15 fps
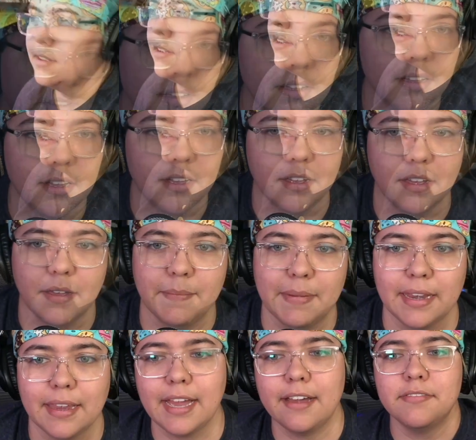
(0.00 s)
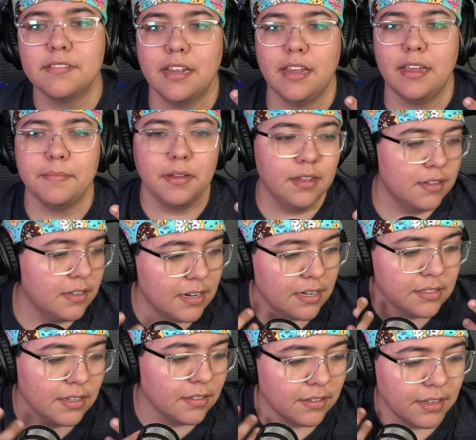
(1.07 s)
And gaff tape
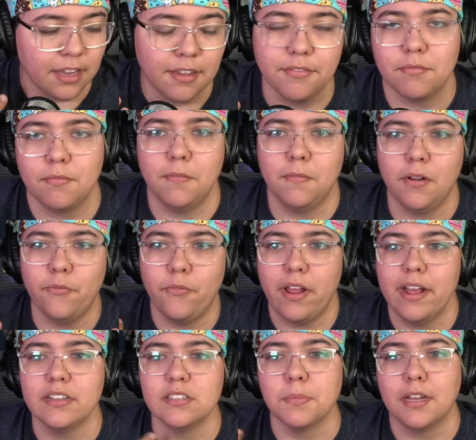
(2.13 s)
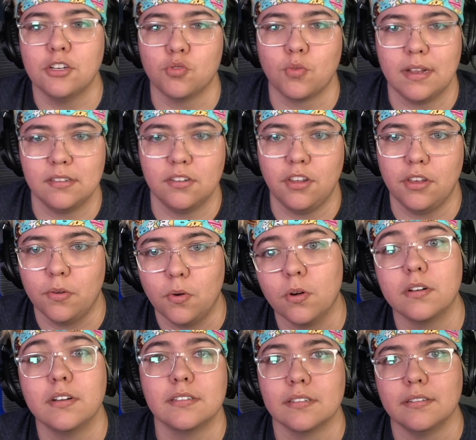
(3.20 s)
doesn't leave as much residue or
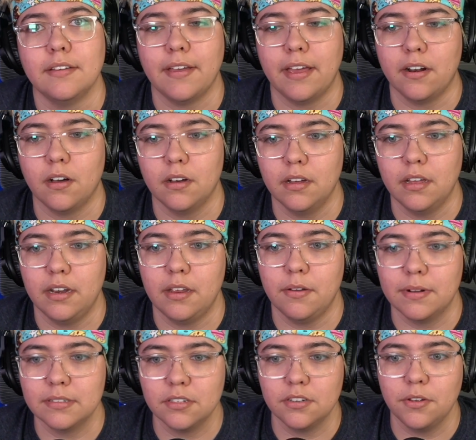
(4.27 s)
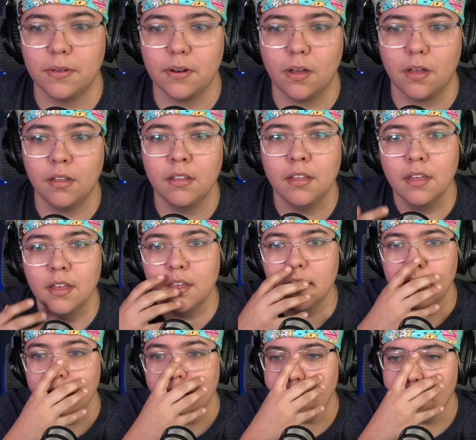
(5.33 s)
doesn't leave any residue at all
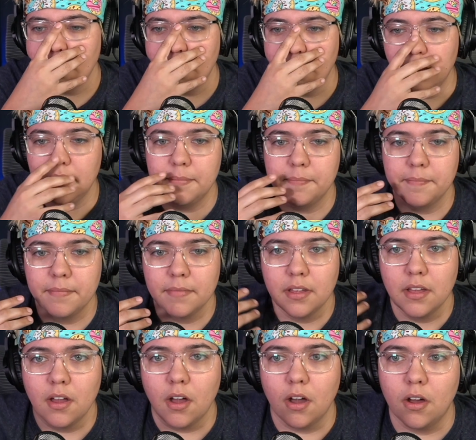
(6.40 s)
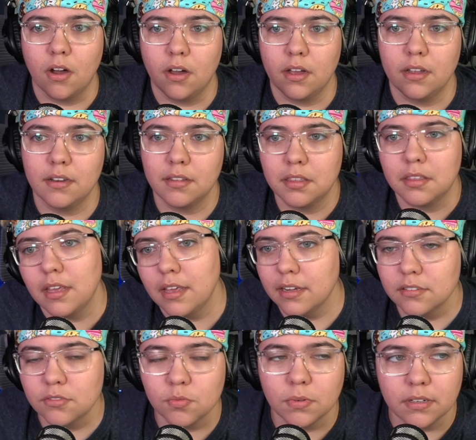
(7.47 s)
on
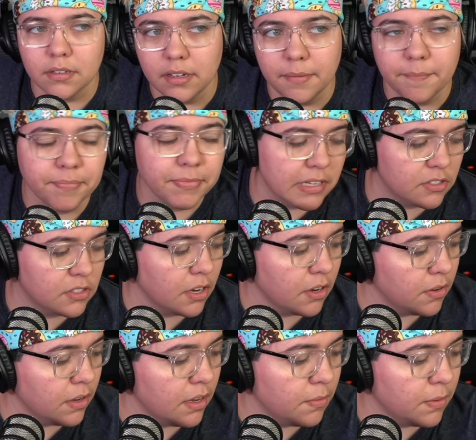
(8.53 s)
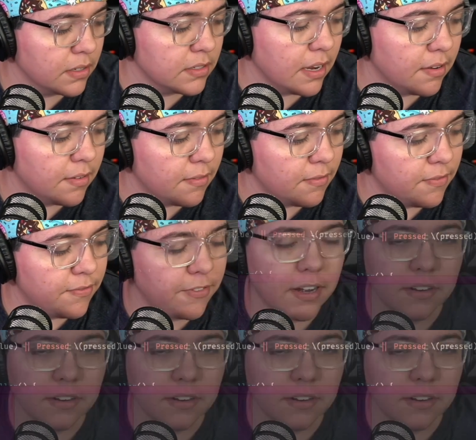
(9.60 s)
things really. So it worked out fairly